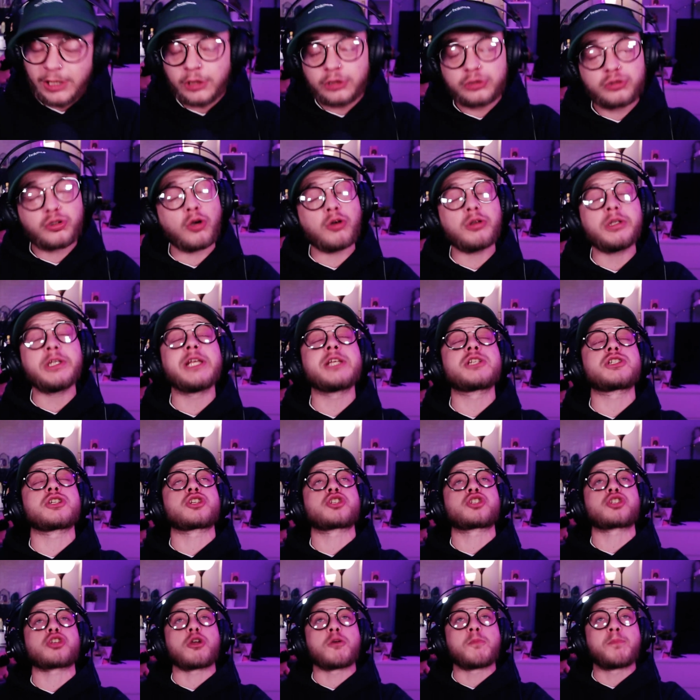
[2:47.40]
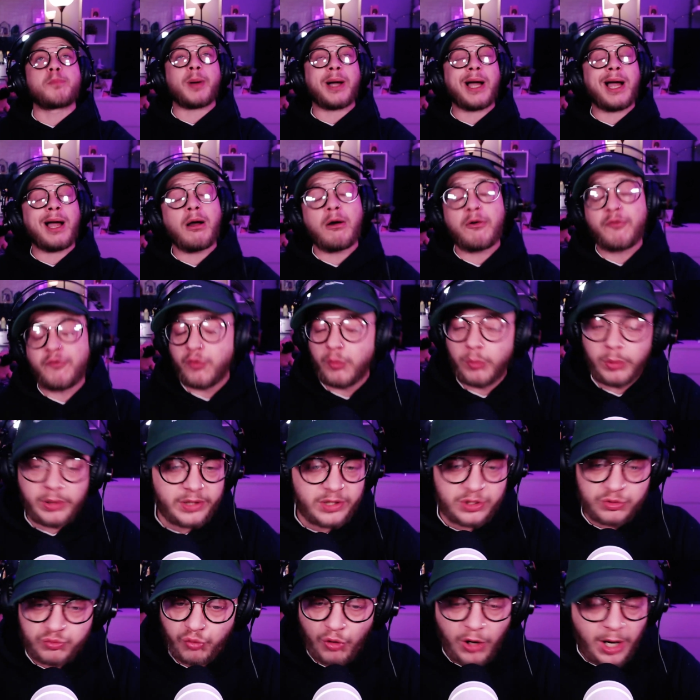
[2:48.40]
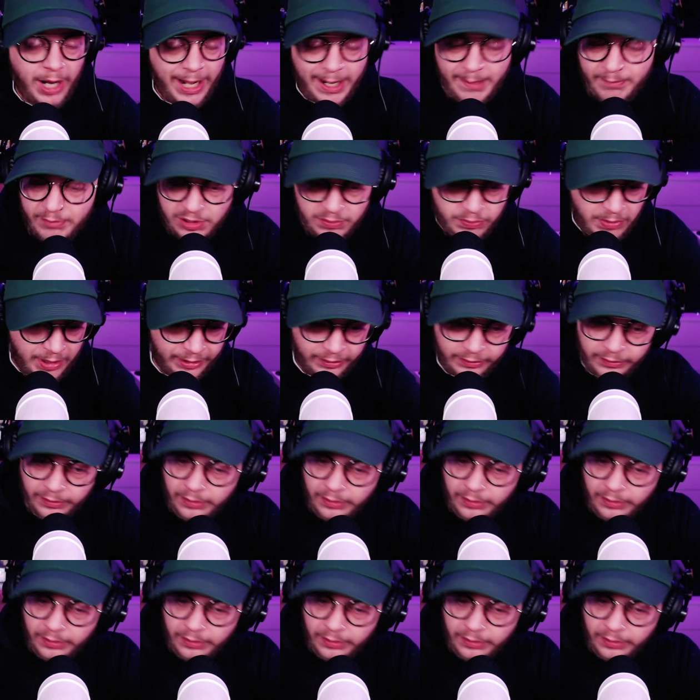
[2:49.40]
Donny's just so powerful with his rhymes, acid man.